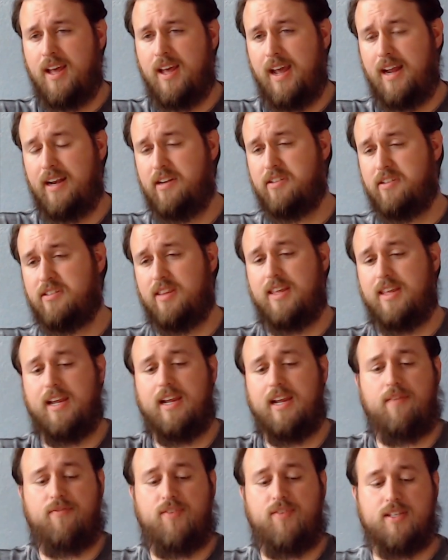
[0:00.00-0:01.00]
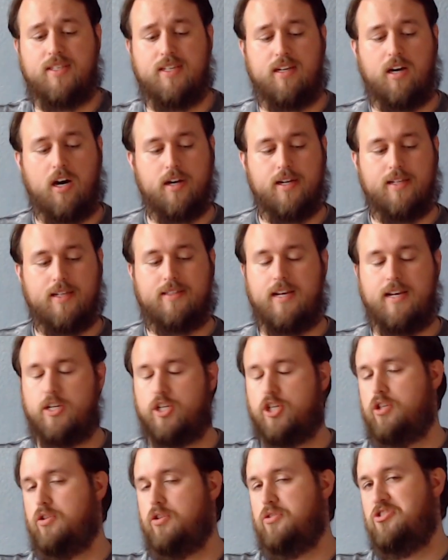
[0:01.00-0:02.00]
And here's the thing, if it's an
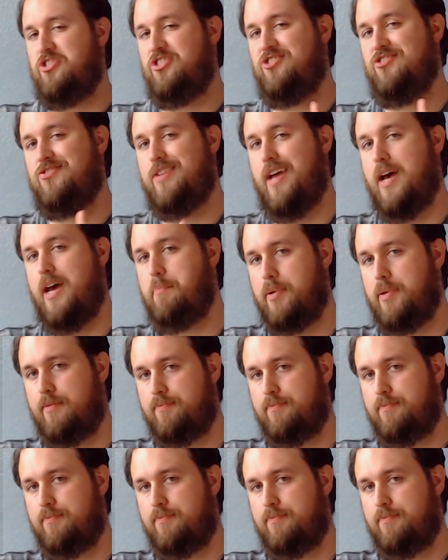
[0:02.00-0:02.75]
unintentional step,